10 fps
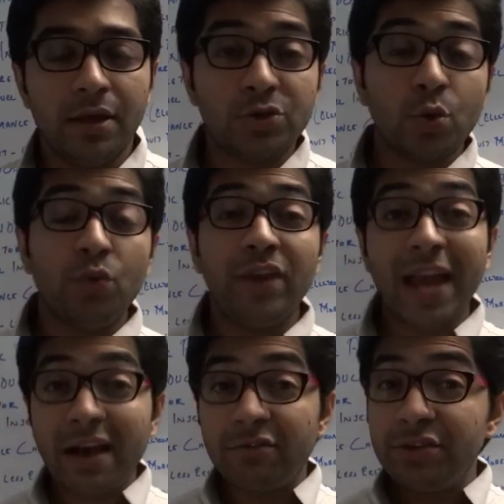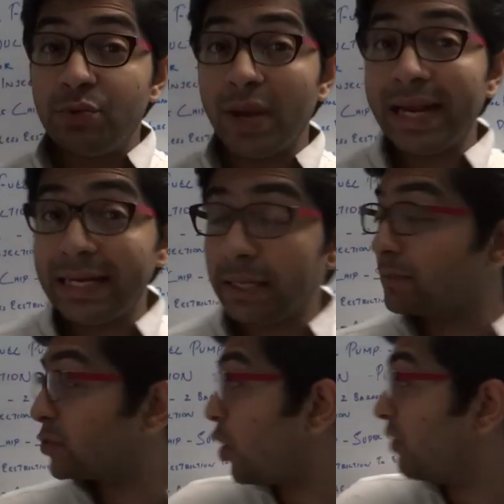So we have 12
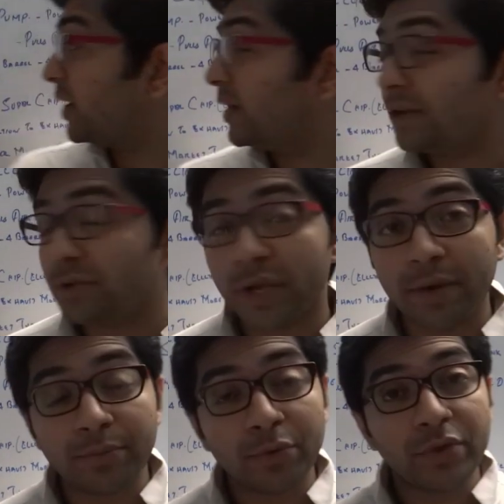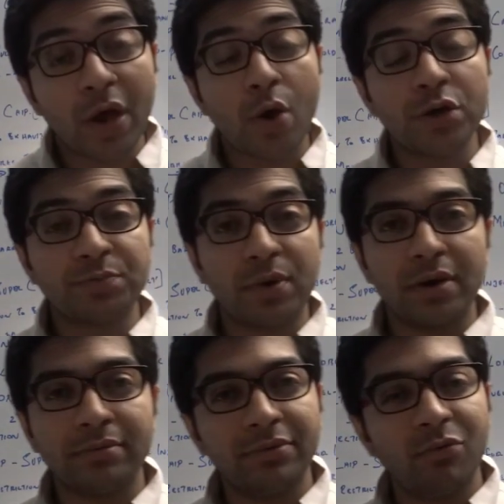tips over here to improve the
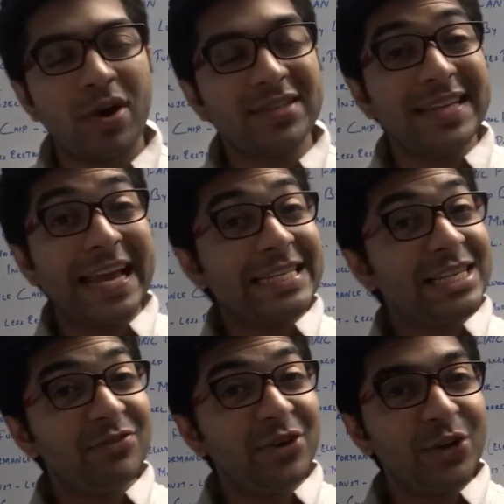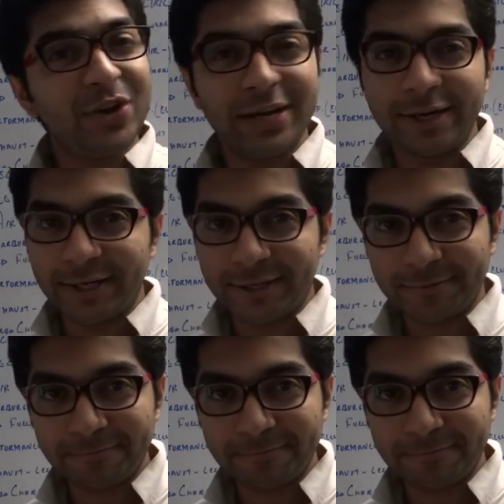horsepower. Watch the entire video and learn it.